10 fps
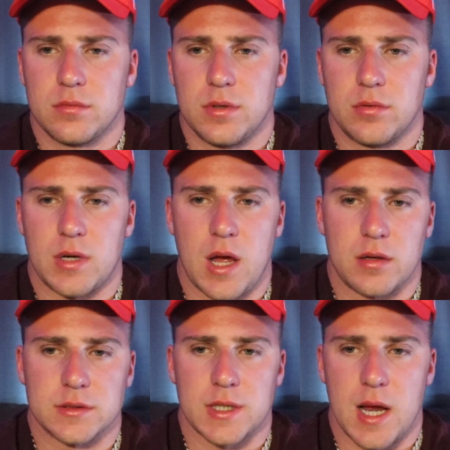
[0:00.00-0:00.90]
You are
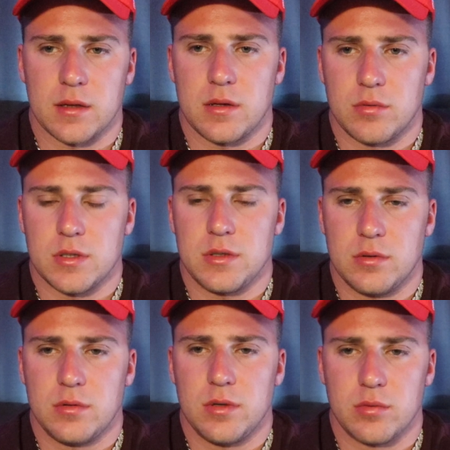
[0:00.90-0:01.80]
now exactly what you
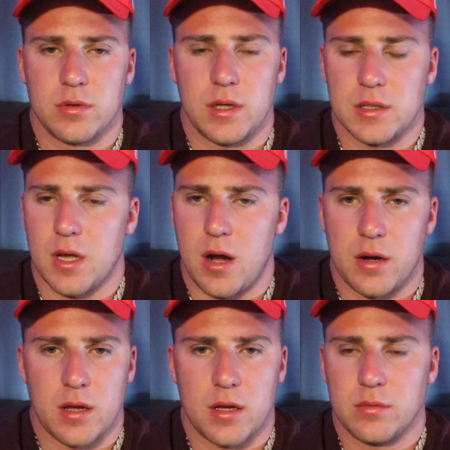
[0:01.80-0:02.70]
knew you were the
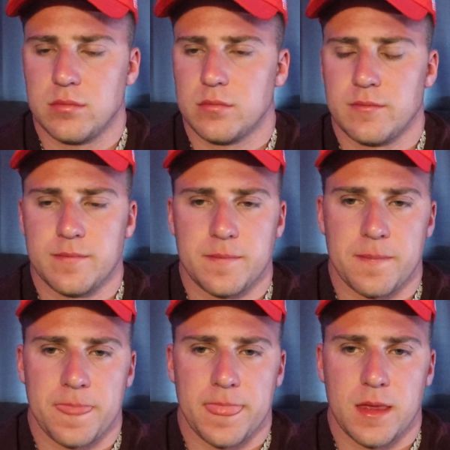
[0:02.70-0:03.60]
entire time.
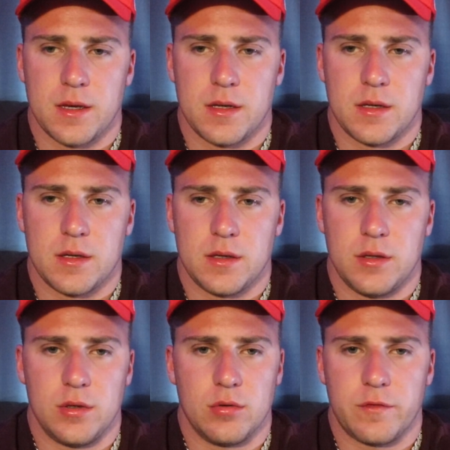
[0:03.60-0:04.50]

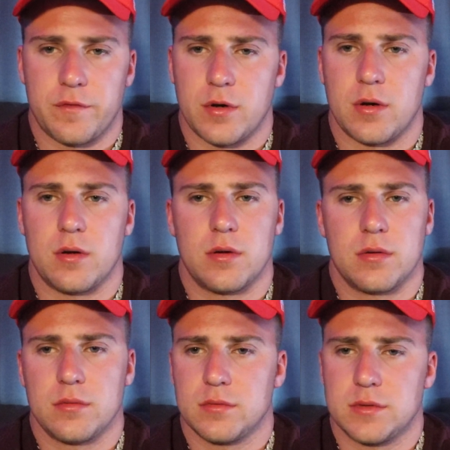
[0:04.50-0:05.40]
You knew it
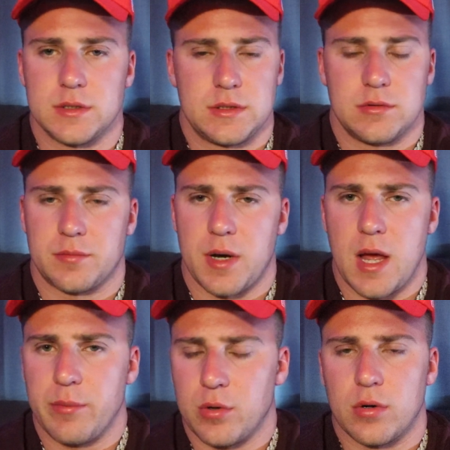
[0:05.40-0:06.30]
since you were
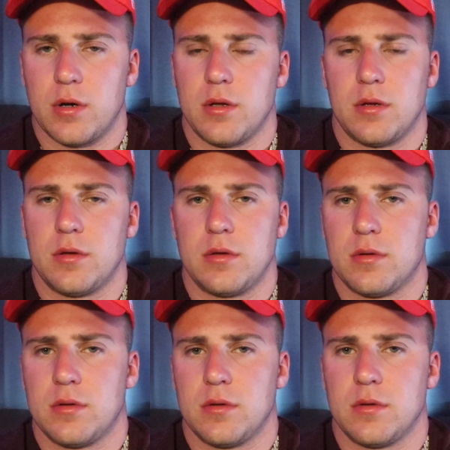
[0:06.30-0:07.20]
probably born,
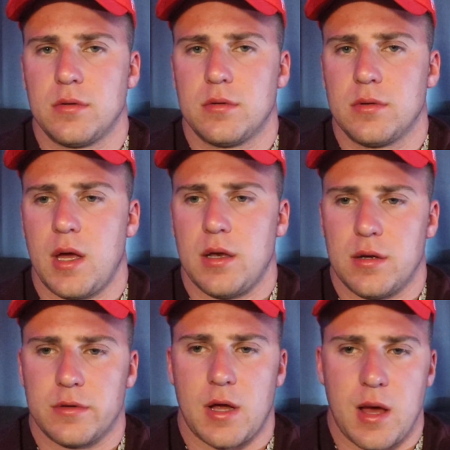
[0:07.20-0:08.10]
and
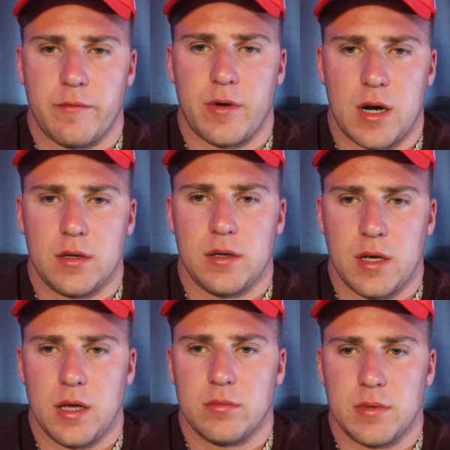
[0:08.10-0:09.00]
your time finally
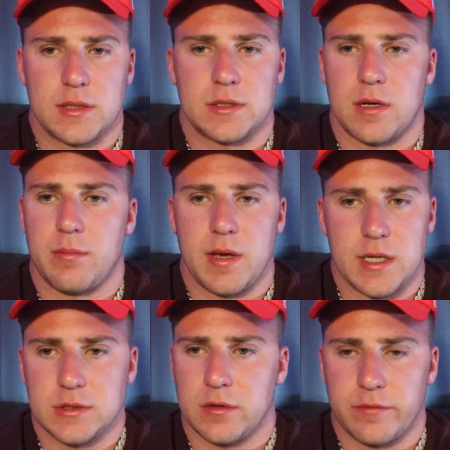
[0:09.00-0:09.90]
came. It's an
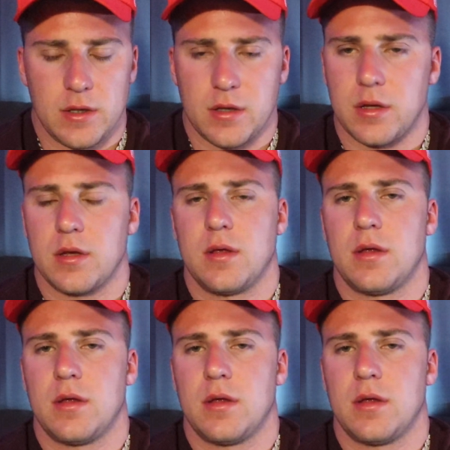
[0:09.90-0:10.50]
amazing feeling.